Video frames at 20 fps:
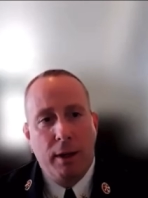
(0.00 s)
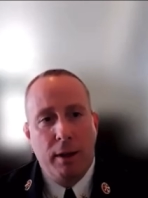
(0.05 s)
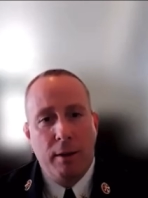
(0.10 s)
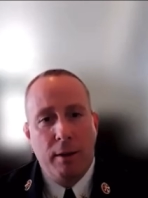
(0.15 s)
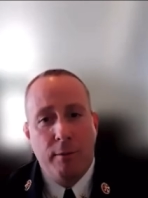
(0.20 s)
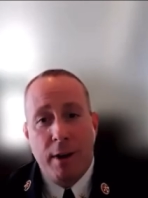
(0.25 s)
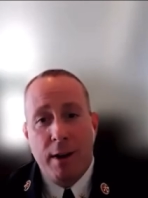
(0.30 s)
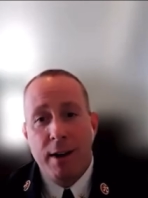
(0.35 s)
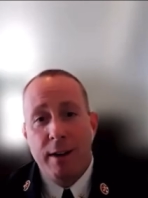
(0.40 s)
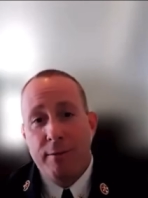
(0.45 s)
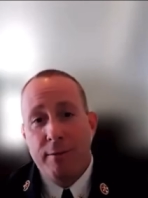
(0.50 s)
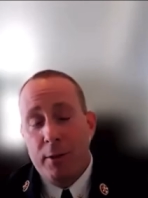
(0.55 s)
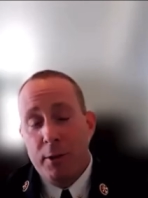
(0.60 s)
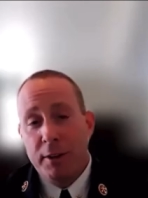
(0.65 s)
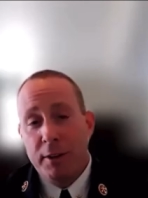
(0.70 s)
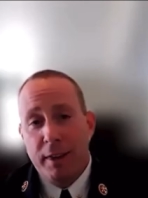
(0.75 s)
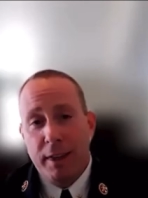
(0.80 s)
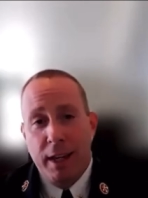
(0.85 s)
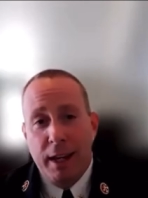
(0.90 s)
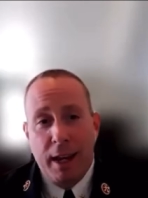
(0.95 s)
the very
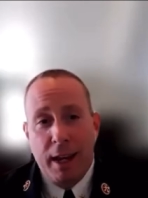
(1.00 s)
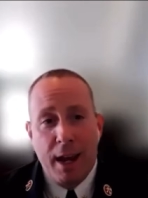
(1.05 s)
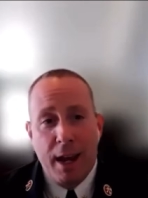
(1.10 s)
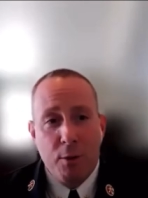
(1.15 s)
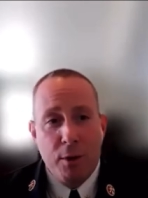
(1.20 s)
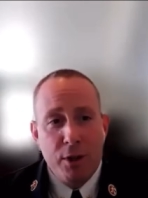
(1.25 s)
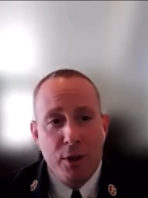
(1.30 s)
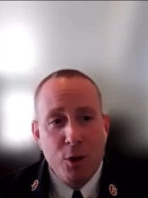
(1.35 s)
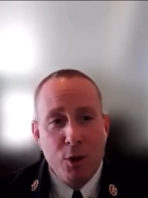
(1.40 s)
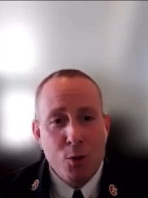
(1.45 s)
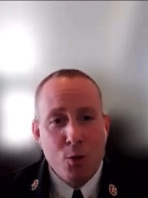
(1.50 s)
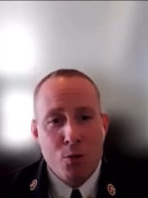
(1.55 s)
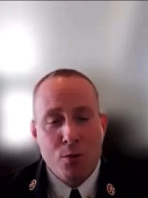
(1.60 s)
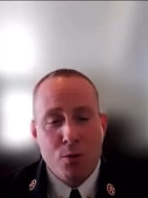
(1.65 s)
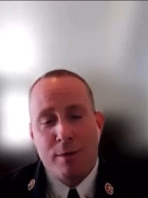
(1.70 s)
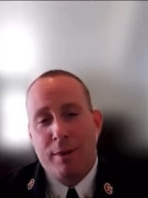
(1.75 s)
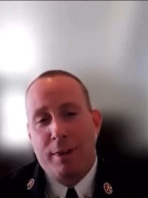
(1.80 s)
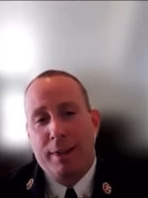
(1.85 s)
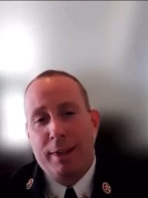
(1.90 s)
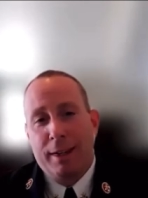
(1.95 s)
first thing I would
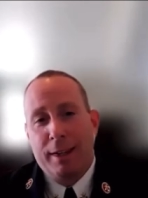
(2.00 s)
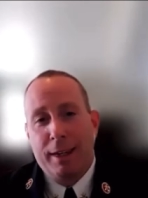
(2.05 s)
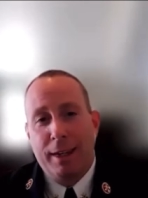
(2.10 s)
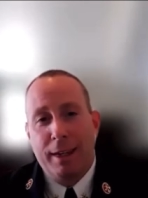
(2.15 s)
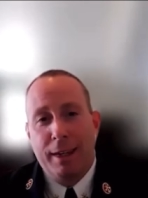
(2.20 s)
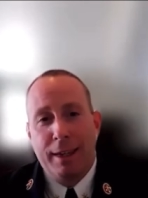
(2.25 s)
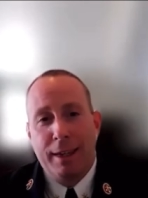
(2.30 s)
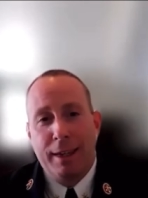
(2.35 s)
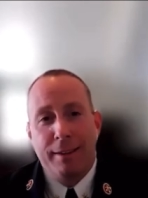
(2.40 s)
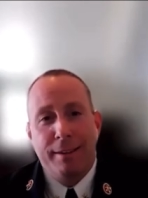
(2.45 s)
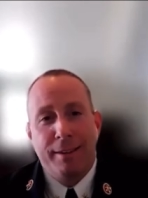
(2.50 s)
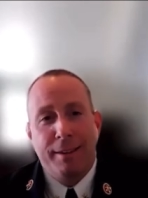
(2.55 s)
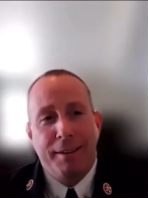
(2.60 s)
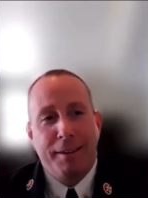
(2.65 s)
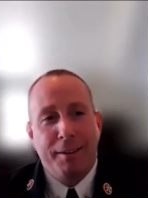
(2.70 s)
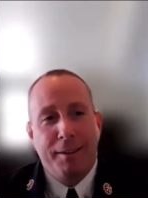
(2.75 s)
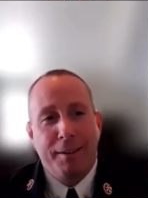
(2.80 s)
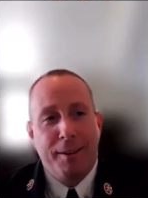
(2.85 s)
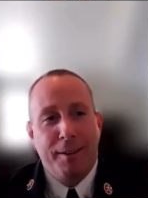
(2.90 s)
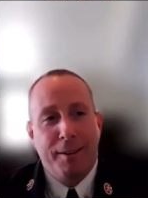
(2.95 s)
do is
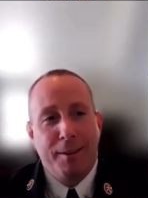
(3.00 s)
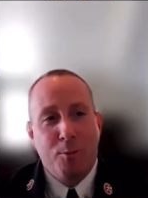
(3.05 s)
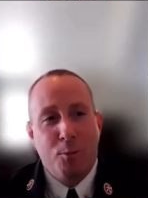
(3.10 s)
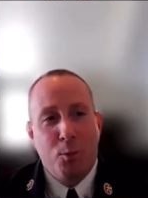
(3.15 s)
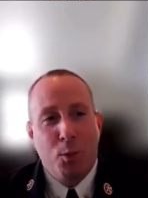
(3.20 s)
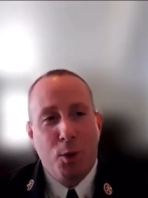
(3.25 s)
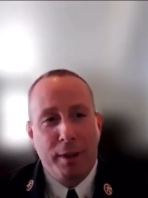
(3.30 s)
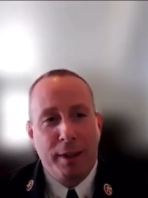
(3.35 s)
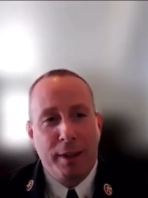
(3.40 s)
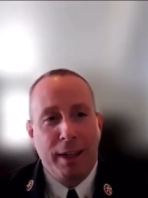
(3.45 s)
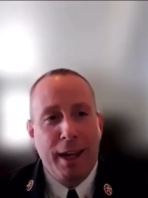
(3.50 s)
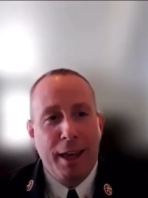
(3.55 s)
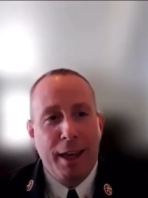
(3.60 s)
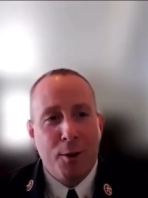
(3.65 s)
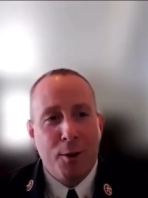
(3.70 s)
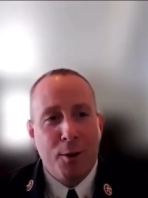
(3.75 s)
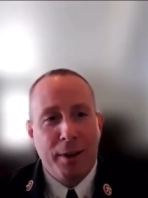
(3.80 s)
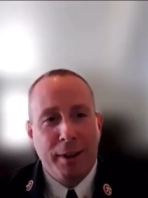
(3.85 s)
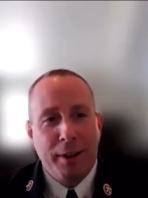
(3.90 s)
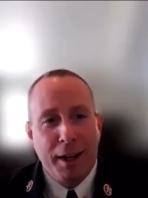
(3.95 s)
put
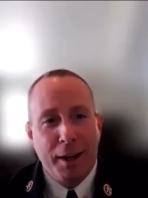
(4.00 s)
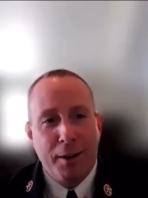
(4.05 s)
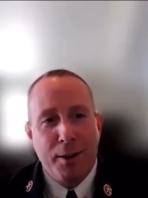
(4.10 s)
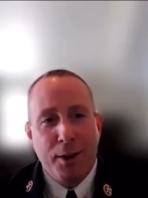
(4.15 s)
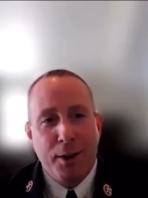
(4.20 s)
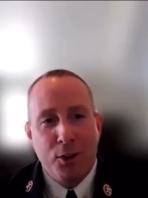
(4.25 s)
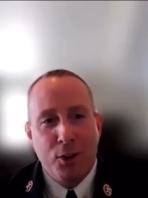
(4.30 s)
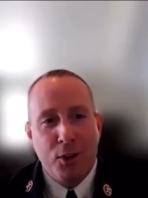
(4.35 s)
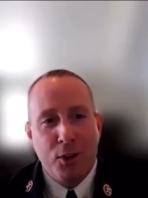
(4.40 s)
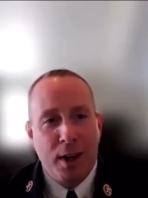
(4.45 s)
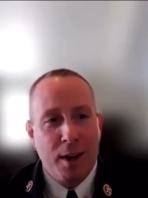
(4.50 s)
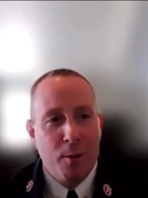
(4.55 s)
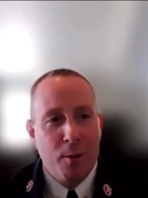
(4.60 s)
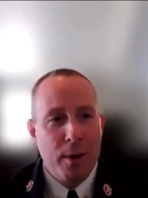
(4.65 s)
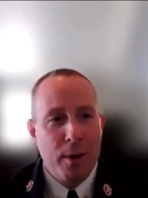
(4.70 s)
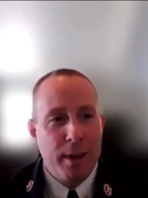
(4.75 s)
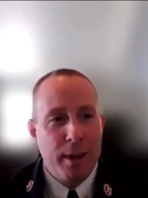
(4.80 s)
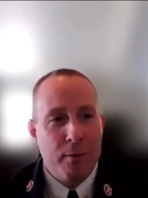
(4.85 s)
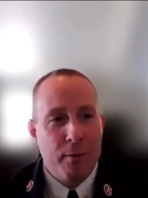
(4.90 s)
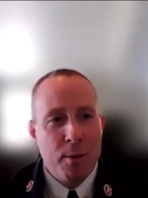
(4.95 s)
together a letter and share it
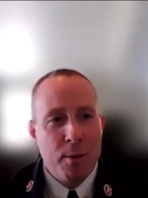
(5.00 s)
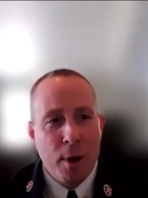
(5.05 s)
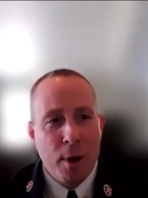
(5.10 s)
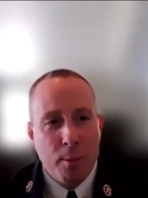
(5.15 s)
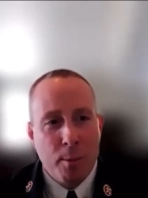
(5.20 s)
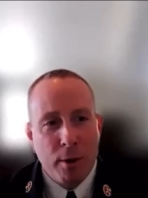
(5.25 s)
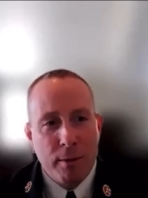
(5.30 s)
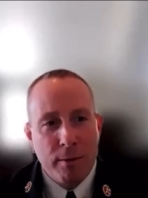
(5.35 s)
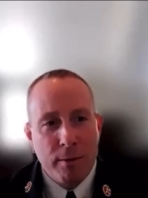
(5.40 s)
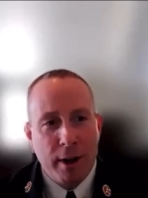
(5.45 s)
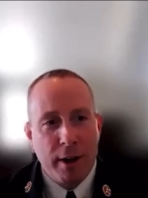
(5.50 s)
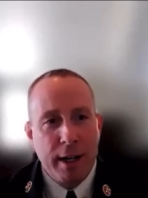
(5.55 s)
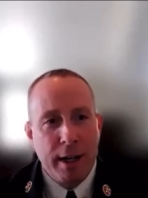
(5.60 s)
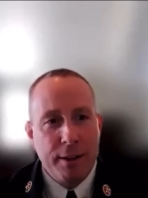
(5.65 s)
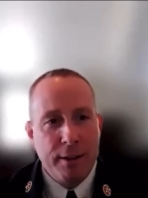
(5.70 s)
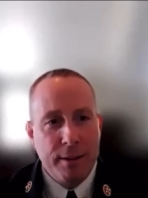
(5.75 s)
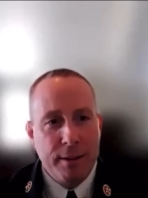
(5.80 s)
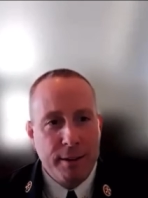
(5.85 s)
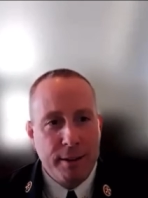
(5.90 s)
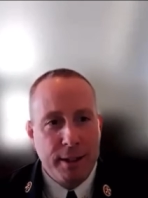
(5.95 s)
with every member of our
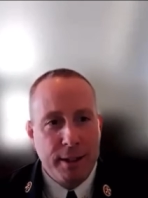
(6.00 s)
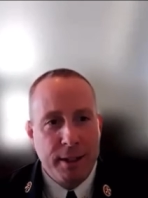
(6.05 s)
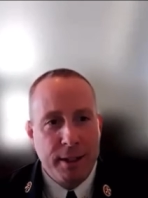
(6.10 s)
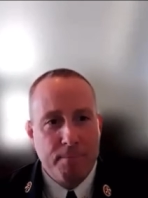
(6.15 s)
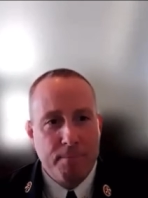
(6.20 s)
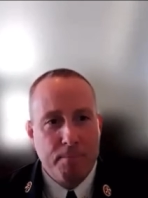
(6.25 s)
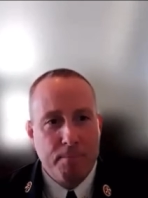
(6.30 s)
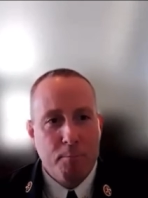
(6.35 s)
agency.